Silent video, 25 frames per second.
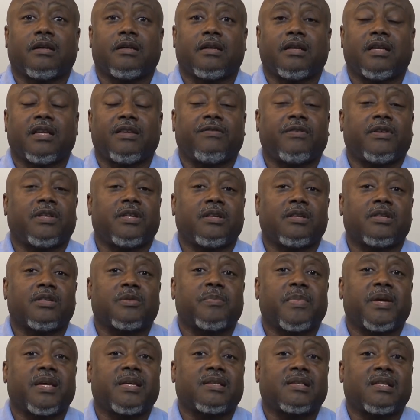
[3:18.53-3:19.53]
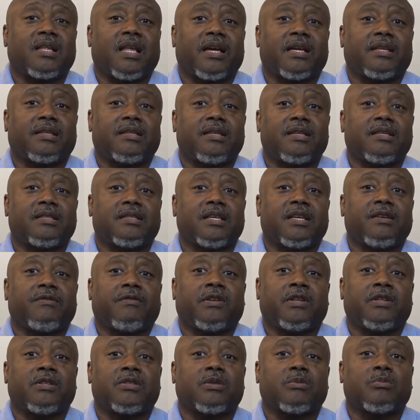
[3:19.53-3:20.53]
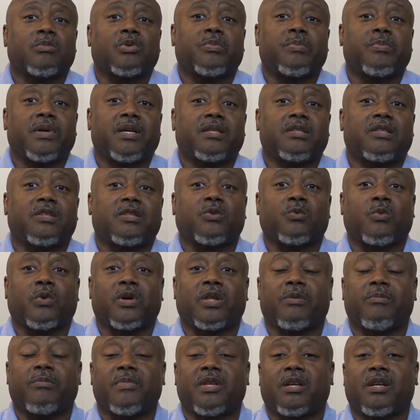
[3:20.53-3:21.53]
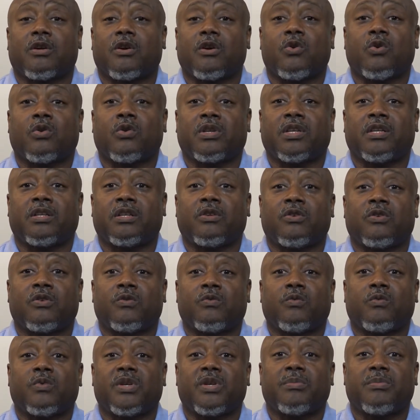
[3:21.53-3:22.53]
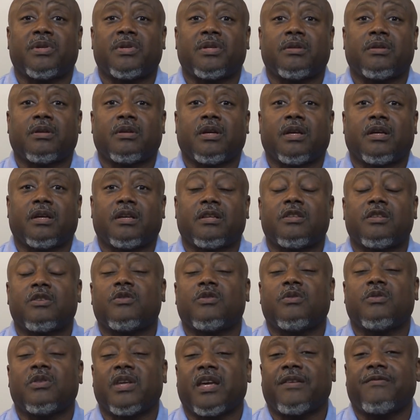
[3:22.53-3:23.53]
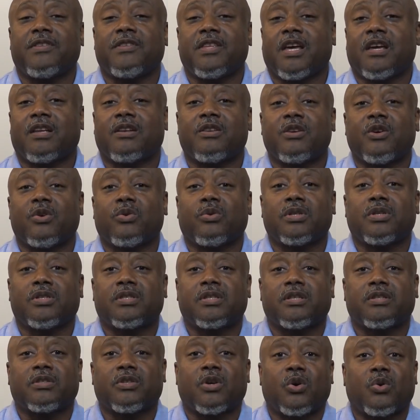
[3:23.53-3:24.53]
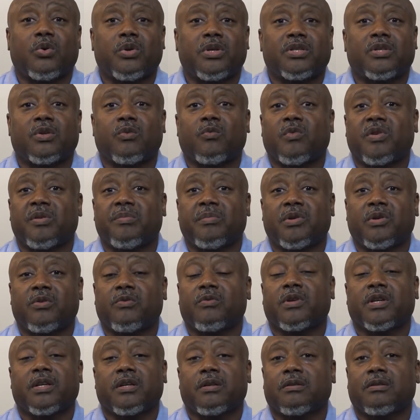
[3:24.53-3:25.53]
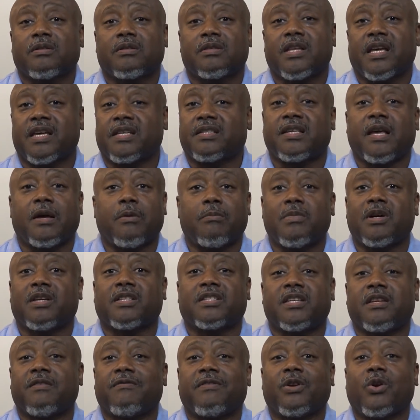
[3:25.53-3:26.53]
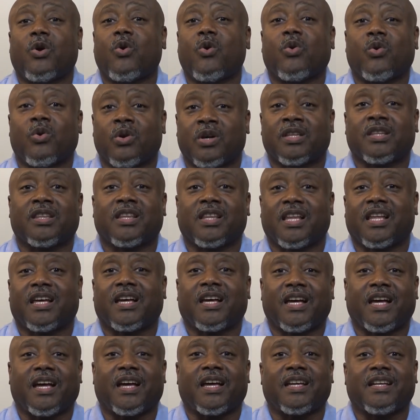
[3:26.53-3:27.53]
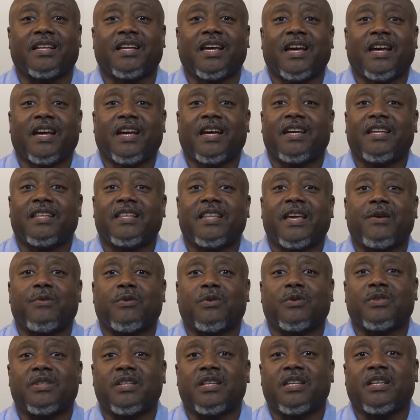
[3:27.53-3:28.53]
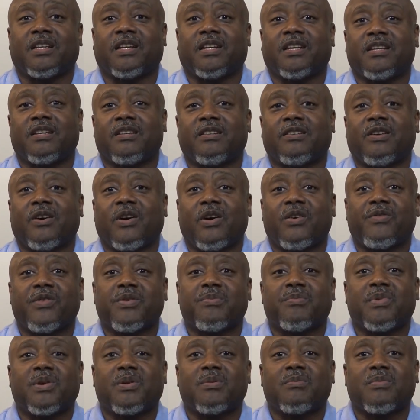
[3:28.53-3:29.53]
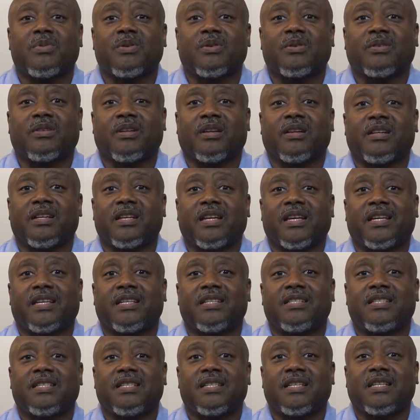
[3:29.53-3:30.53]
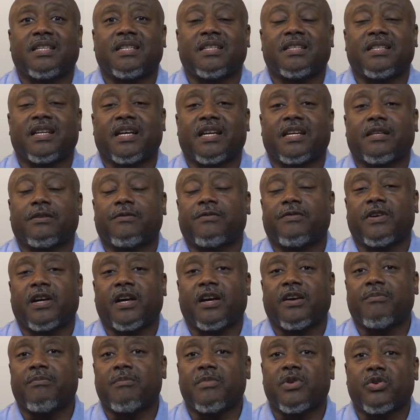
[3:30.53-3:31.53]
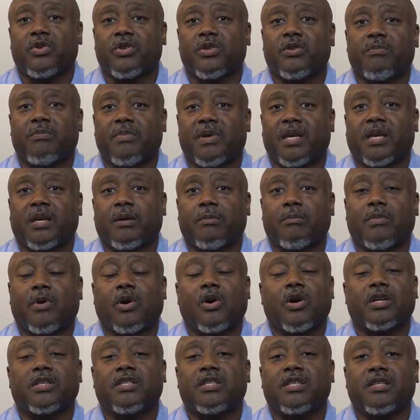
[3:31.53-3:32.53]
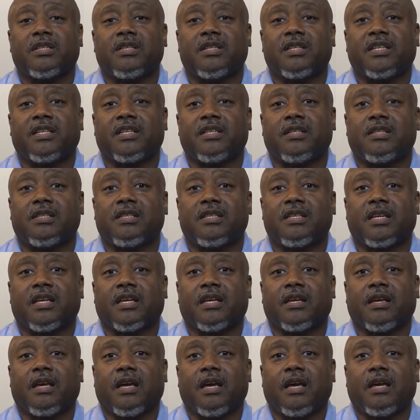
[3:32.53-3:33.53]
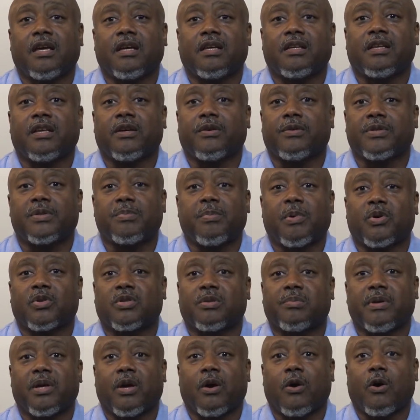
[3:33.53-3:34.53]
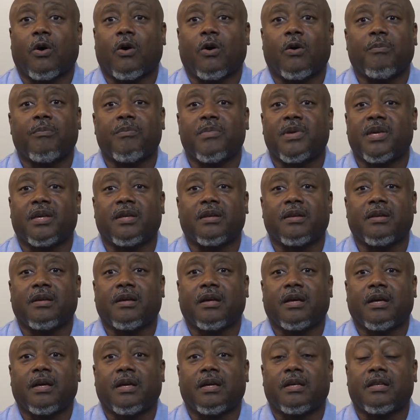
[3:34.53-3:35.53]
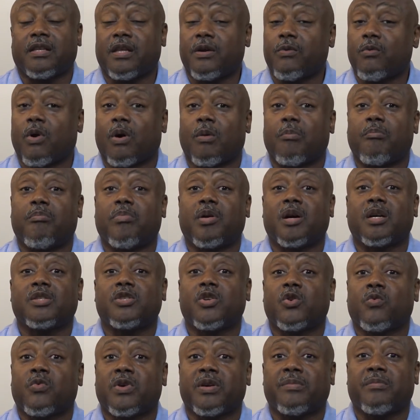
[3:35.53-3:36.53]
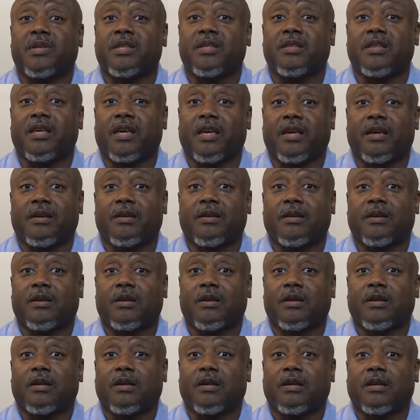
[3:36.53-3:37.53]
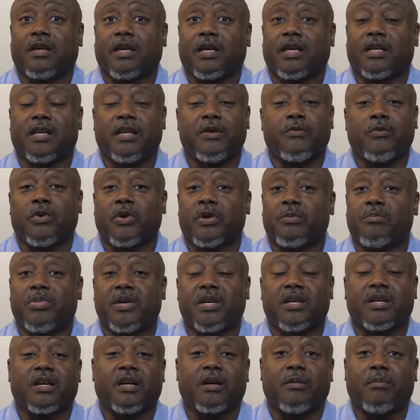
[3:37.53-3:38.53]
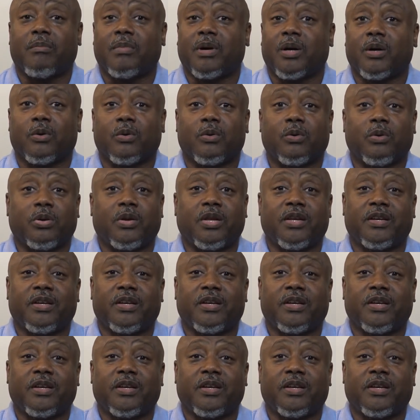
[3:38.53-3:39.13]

even in a space like this, even in some spaces where the men are going in on women, you have y'all noticed there's always some women around? That's how much, even online, they will need it. You know, I remember the 1995 Million Man March in DC. Now, it was supposed to be all men. There were a bunch of women there, and they were in pickup mode.